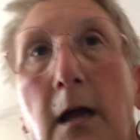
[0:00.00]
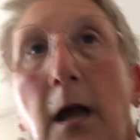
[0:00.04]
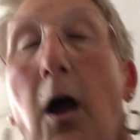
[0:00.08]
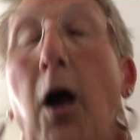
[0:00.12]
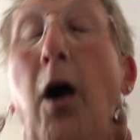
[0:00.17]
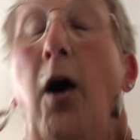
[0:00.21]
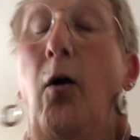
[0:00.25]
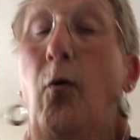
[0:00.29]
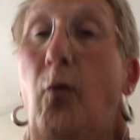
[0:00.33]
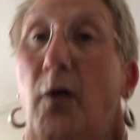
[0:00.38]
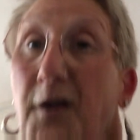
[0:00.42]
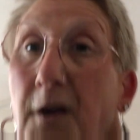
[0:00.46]

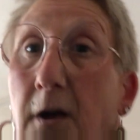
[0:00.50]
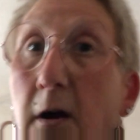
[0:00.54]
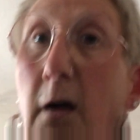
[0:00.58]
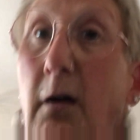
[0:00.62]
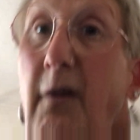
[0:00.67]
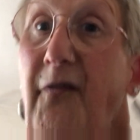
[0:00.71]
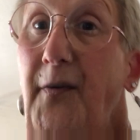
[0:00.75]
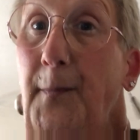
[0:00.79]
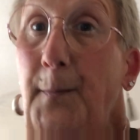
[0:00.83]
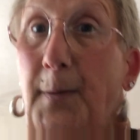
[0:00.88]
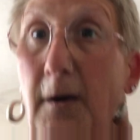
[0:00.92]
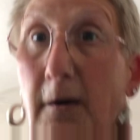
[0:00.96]
oh, and
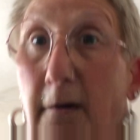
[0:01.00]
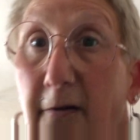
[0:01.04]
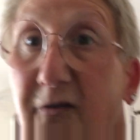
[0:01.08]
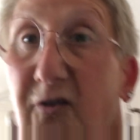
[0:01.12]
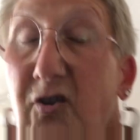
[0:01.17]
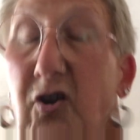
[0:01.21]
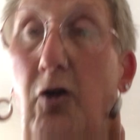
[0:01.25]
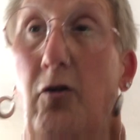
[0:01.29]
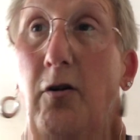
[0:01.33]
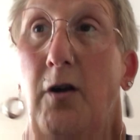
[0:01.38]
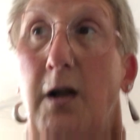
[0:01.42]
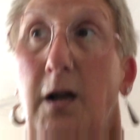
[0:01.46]
half a bar of
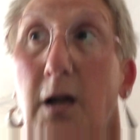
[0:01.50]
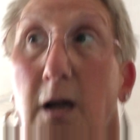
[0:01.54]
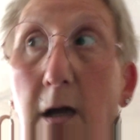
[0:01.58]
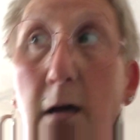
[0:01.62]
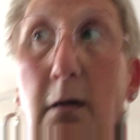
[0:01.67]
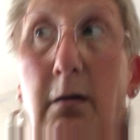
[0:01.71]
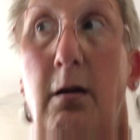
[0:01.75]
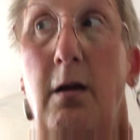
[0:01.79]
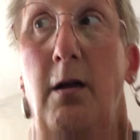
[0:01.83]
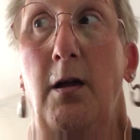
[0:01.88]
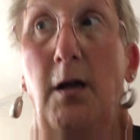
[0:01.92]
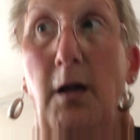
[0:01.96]
chocolate,
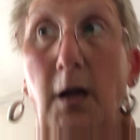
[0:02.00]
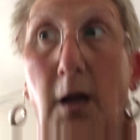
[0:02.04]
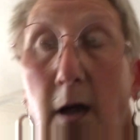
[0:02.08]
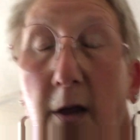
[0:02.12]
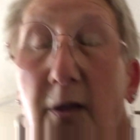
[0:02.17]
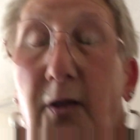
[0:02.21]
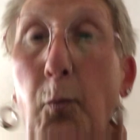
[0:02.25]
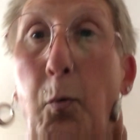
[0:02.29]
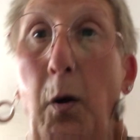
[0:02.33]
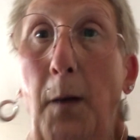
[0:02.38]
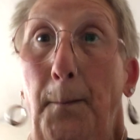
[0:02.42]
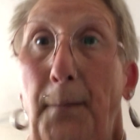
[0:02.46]

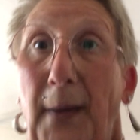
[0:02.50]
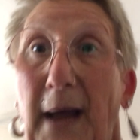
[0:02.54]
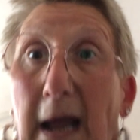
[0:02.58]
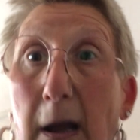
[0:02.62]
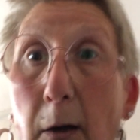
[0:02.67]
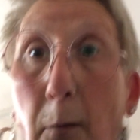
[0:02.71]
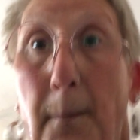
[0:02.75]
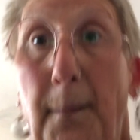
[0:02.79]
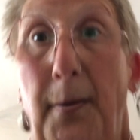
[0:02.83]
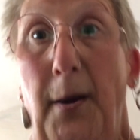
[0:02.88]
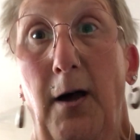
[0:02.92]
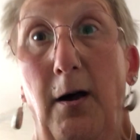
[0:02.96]
the 1
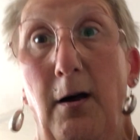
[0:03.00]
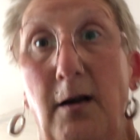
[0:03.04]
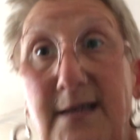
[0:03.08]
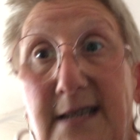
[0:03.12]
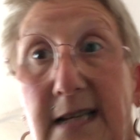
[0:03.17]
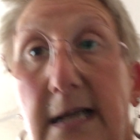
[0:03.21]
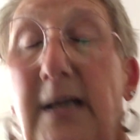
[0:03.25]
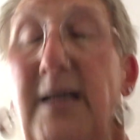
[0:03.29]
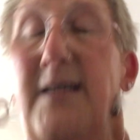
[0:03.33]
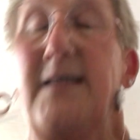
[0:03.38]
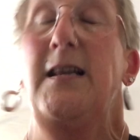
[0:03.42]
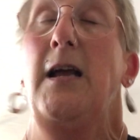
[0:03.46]
pound bars.
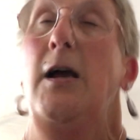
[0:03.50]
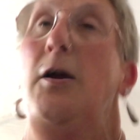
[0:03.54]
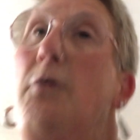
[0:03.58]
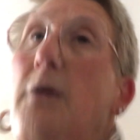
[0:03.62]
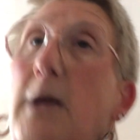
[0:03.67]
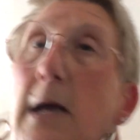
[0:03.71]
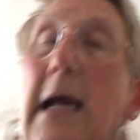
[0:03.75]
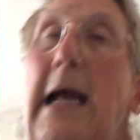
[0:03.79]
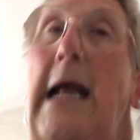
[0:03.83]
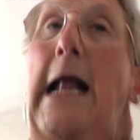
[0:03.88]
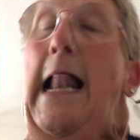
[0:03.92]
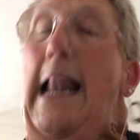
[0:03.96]
So
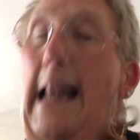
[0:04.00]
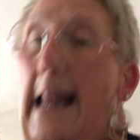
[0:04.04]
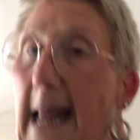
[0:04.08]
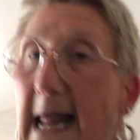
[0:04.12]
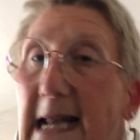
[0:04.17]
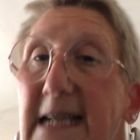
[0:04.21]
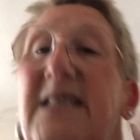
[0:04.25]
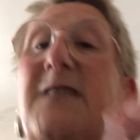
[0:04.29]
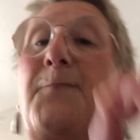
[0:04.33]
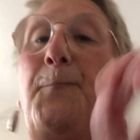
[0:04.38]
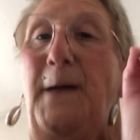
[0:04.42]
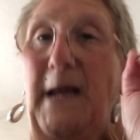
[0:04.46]

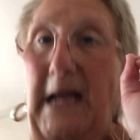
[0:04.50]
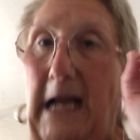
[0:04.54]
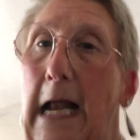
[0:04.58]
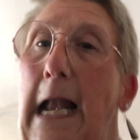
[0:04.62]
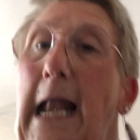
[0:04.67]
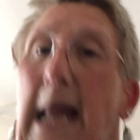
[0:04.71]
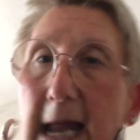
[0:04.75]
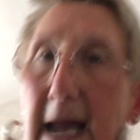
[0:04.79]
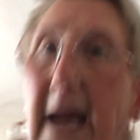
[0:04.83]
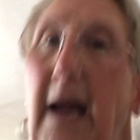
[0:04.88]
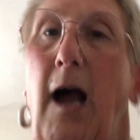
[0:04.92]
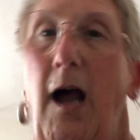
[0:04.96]
let's be
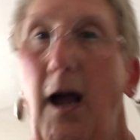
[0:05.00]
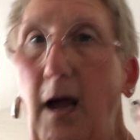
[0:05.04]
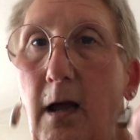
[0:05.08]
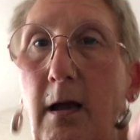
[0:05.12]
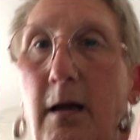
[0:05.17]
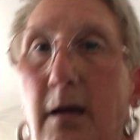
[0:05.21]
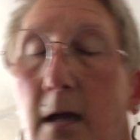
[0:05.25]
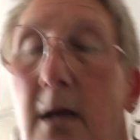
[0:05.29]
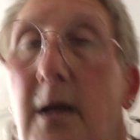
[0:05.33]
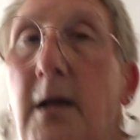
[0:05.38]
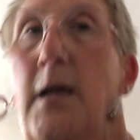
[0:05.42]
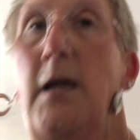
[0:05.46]
clear,
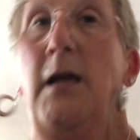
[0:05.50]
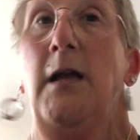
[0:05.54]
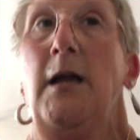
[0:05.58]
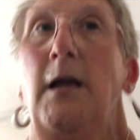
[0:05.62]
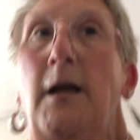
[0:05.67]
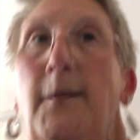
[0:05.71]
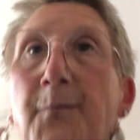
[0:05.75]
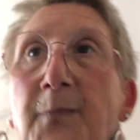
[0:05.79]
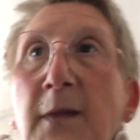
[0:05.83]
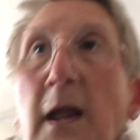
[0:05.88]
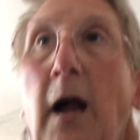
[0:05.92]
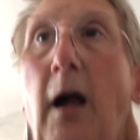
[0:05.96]

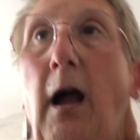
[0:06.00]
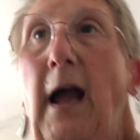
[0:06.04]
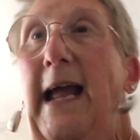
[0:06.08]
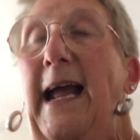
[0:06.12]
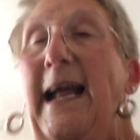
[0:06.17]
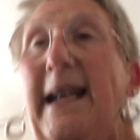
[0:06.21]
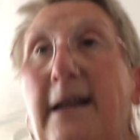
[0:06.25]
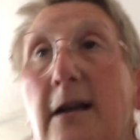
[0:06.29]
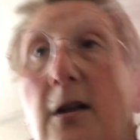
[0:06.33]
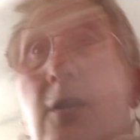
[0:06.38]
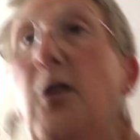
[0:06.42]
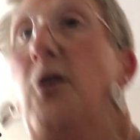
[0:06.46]
I
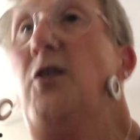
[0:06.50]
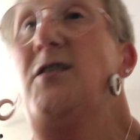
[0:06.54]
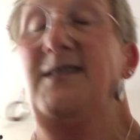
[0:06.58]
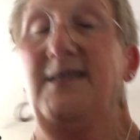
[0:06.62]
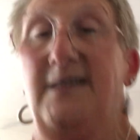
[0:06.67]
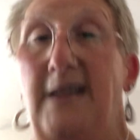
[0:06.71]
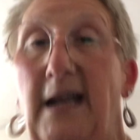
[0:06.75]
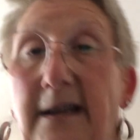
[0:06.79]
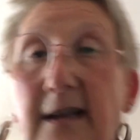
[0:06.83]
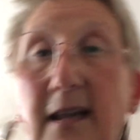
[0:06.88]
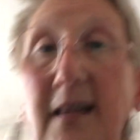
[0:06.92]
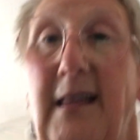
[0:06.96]
hadn't lost
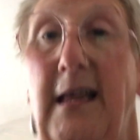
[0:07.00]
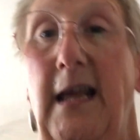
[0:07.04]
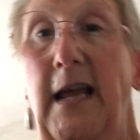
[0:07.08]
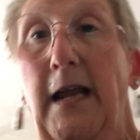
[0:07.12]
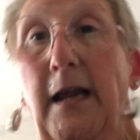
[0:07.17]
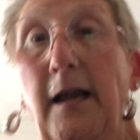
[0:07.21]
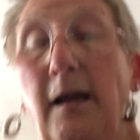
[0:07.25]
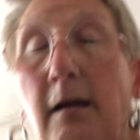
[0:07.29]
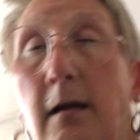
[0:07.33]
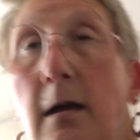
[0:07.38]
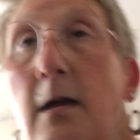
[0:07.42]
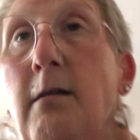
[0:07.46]

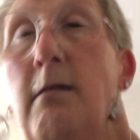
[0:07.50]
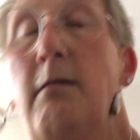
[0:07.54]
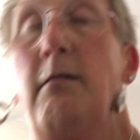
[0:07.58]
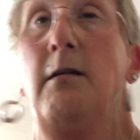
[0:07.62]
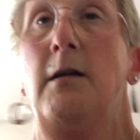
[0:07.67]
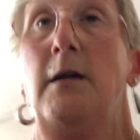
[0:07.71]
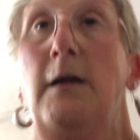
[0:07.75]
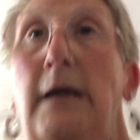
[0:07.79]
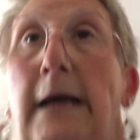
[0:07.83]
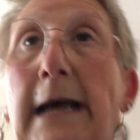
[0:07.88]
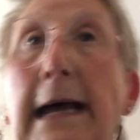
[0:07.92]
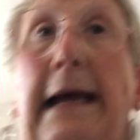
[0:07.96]
anything
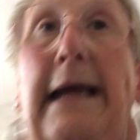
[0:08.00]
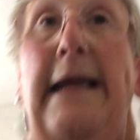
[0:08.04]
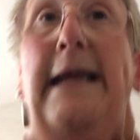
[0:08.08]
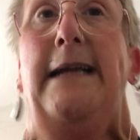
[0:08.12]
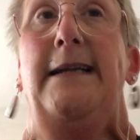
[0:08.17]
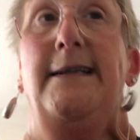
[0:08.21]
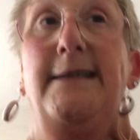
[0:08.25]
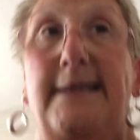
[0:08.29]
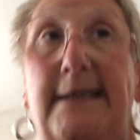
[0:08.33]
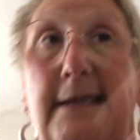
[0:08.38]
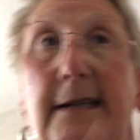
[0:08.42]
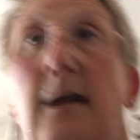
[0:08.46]

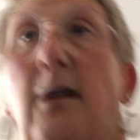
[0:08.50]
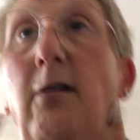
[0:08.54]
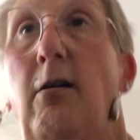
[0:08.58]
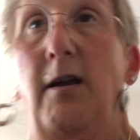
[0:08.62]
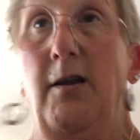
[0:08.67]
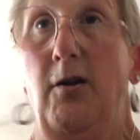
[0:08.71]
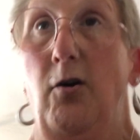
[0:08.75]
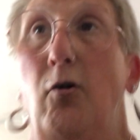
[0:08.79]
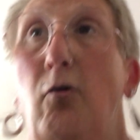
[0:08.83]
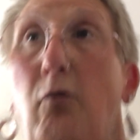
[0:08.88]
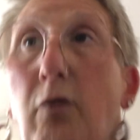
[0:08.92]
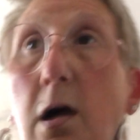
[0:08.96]
in
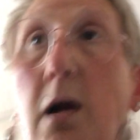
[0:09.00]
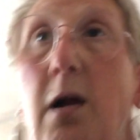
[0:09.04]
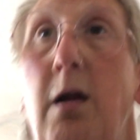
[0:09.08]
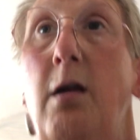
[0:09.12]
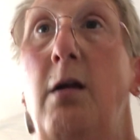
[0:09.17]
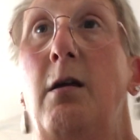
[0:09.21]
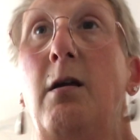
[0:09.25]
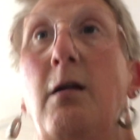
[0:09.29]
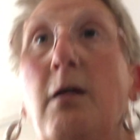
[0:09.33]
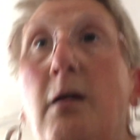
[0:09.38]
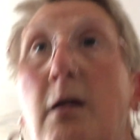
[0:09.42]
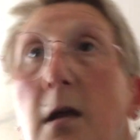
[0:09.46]
denial
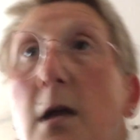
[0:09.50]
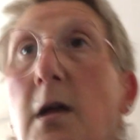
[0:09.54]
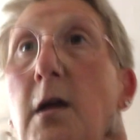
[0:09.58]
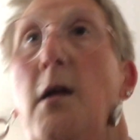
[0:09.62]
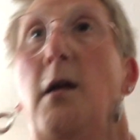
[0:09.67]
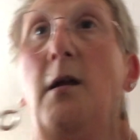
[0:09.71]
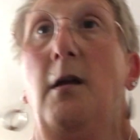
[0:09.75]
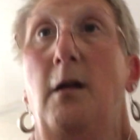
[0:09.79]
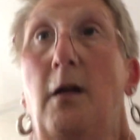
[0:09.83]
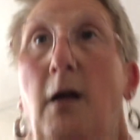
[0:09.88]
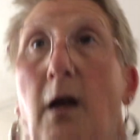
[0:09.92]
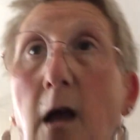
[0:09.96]

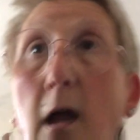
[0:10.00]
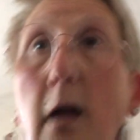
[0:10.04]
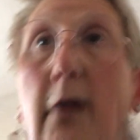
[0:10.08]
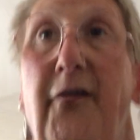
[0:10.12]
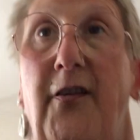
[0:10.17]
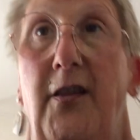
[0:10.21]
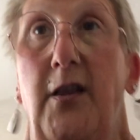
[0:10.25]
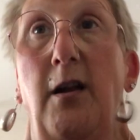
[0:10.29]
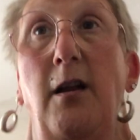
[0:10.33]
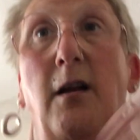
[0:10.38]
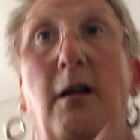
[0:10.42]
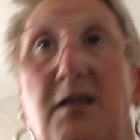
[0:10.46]
over
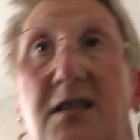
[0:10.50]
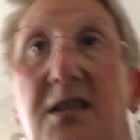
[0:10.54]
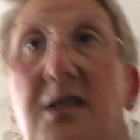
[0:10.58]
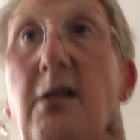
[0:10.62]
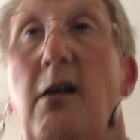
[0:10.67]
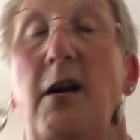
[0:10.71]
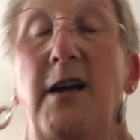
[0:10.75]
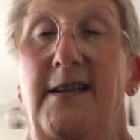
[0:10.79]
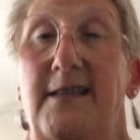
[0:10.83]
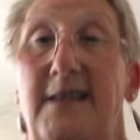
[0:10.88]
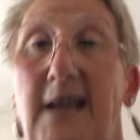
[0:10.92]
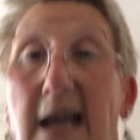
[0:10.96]
the last
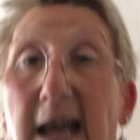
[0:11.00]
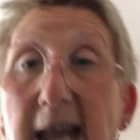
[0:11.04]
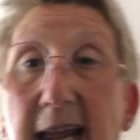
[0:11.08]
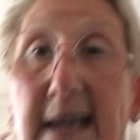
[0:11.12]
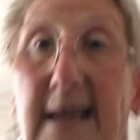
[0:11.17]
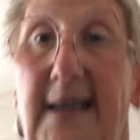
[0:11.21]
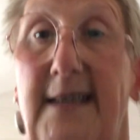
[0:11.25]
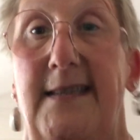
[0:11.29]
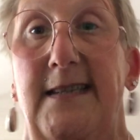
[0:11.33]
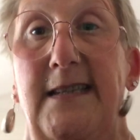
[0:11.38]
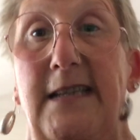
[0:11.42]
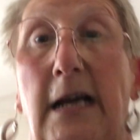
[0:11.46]
9
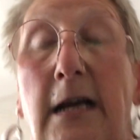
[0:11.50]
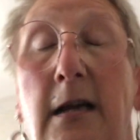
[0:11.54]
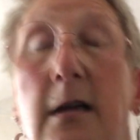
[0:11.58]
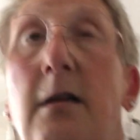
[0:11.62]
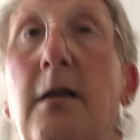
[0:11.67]
days.